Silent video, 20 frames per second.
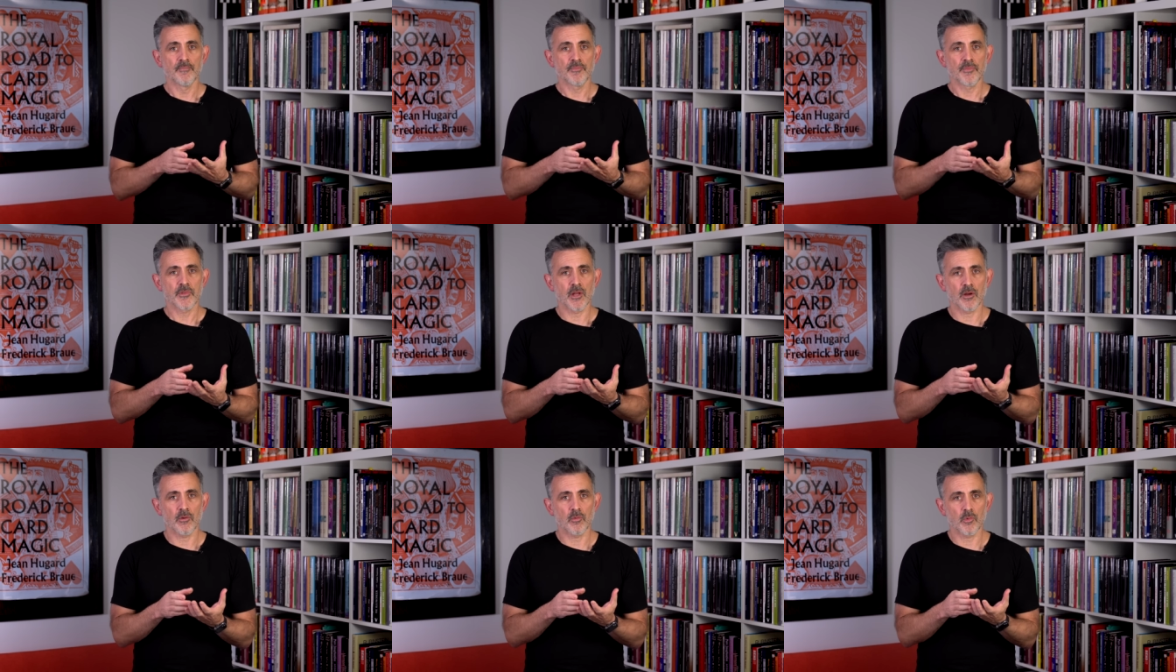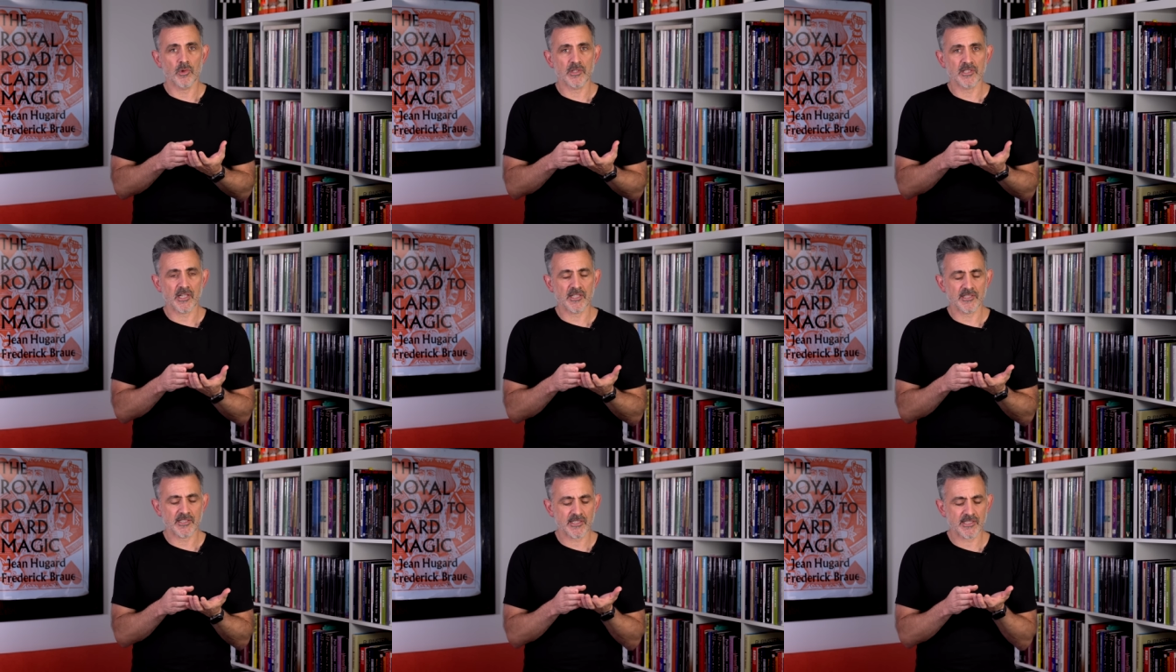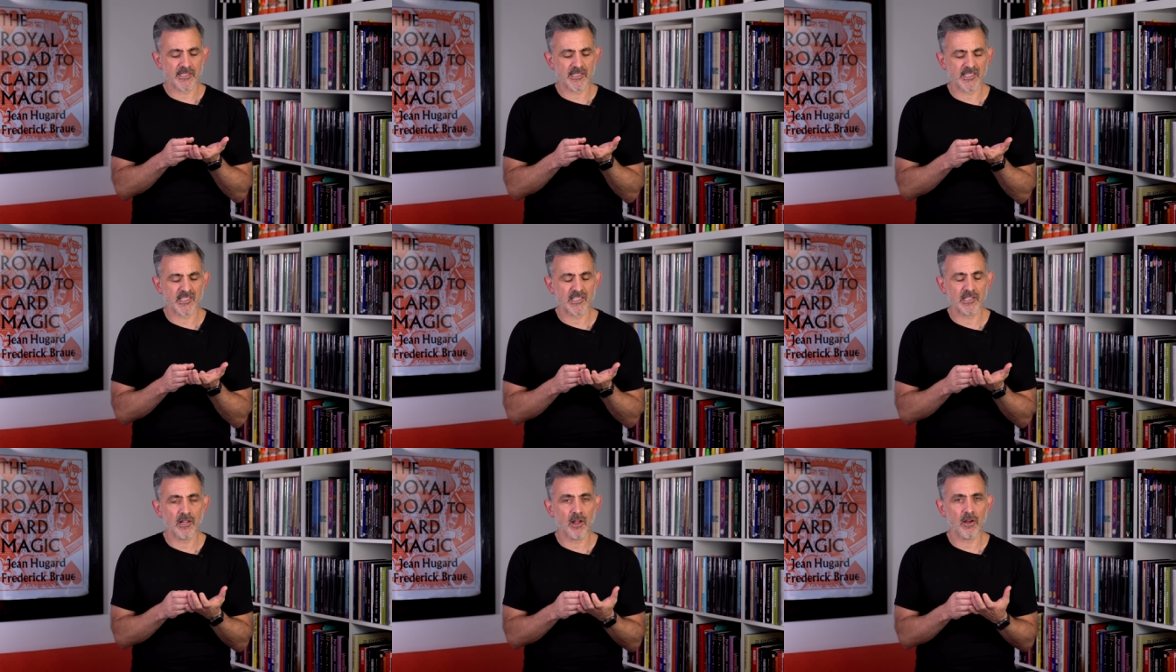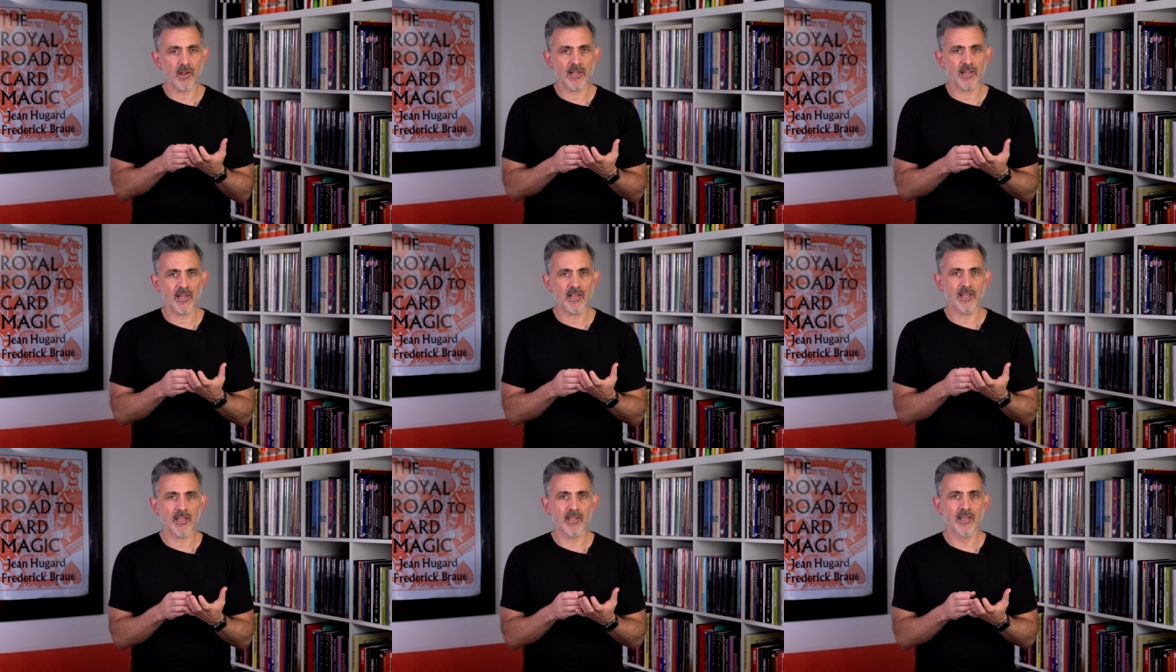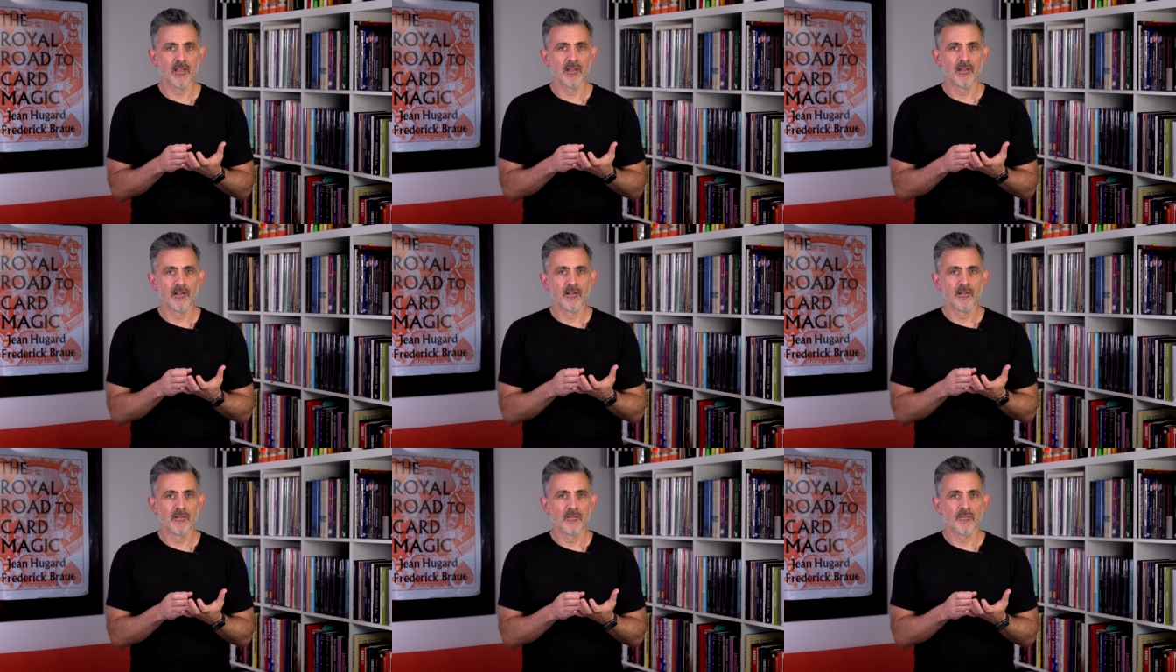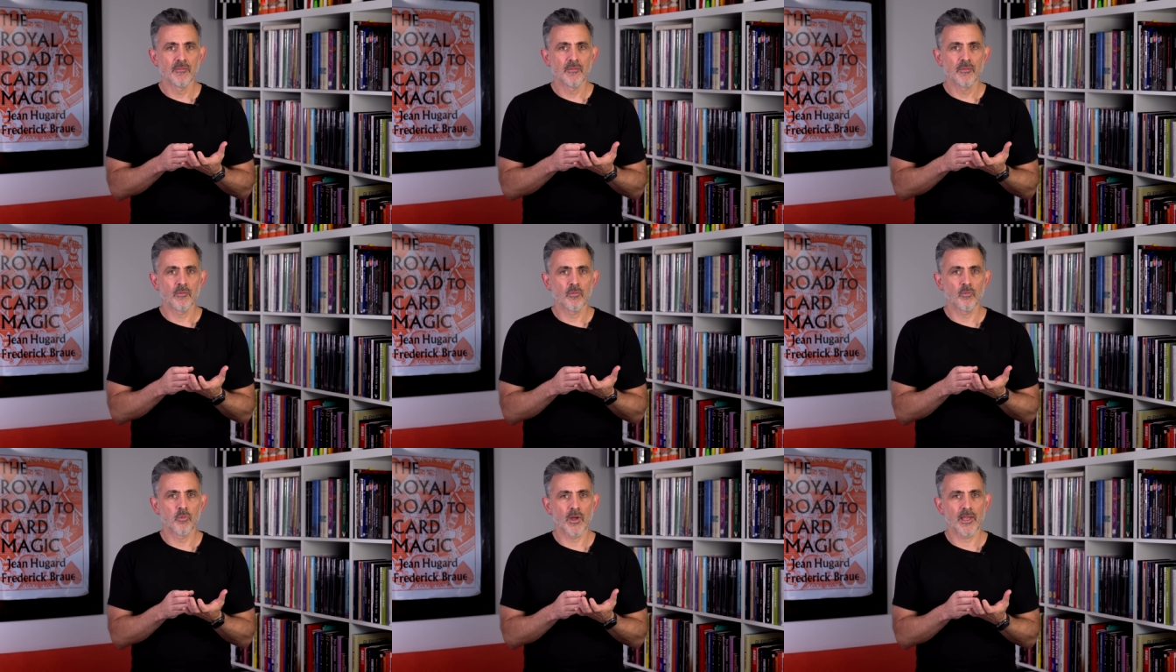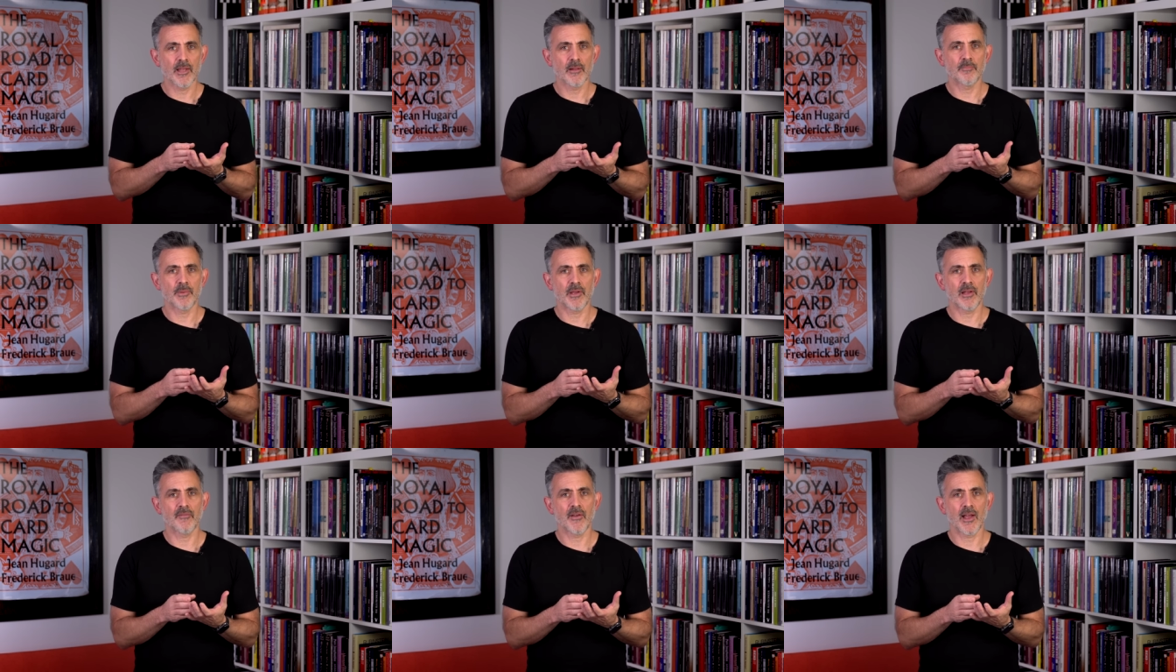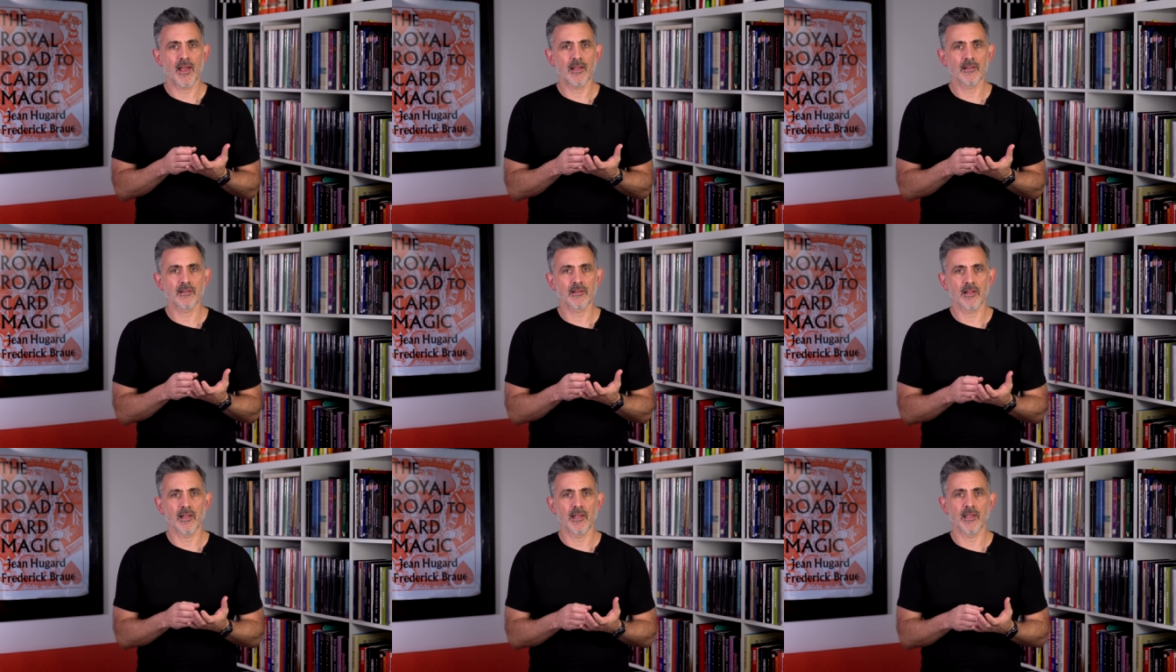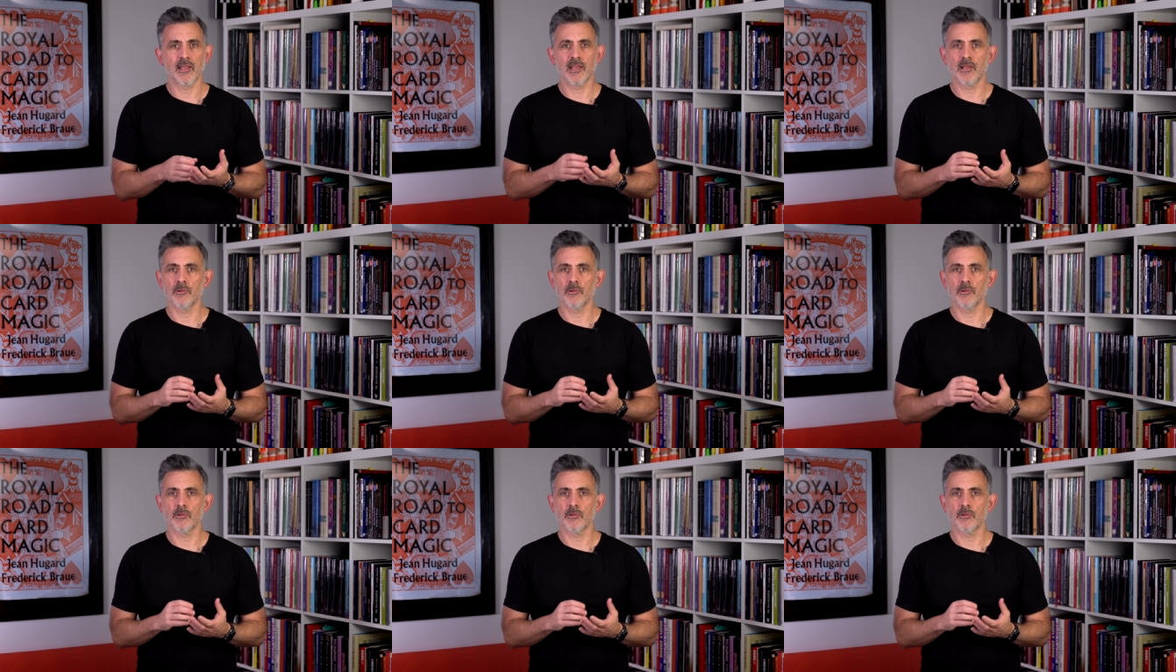that was a slightly weird bit of handling.